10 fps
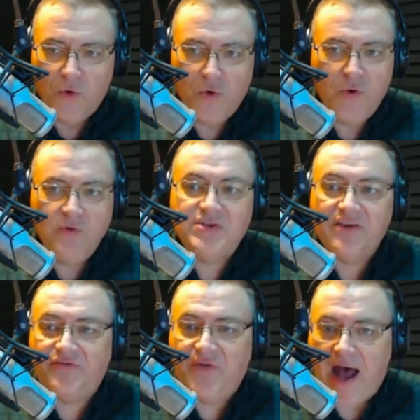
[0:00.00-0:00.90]
Who
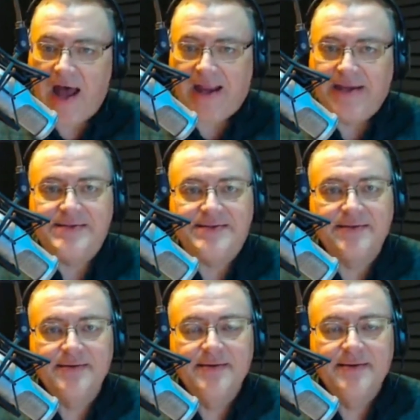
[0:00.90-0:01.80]

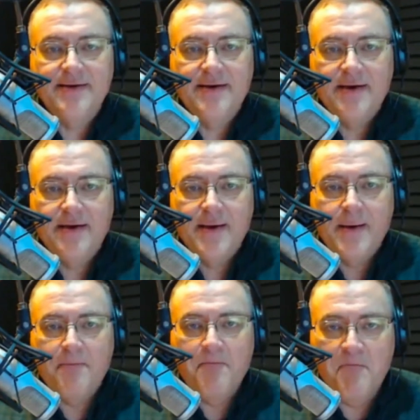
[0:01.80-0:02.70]
defines
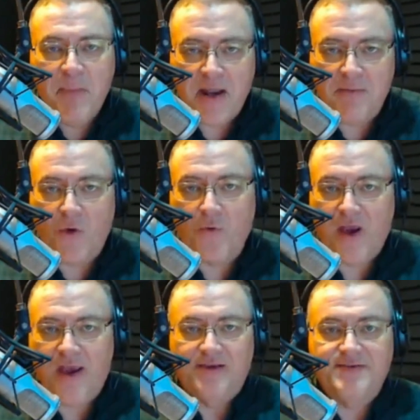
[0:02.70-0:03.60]
minimal
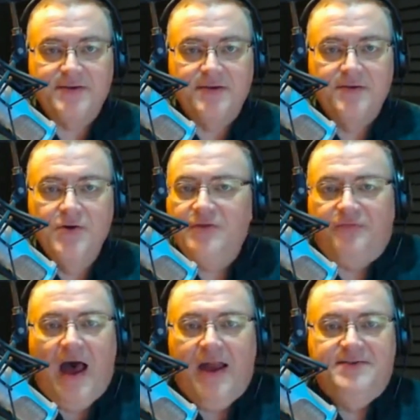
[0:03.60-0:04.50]
risk? Who
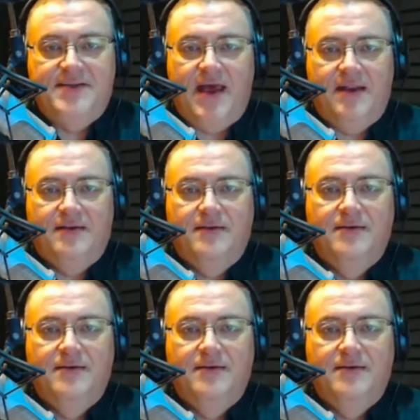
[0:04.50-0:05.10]
defines that?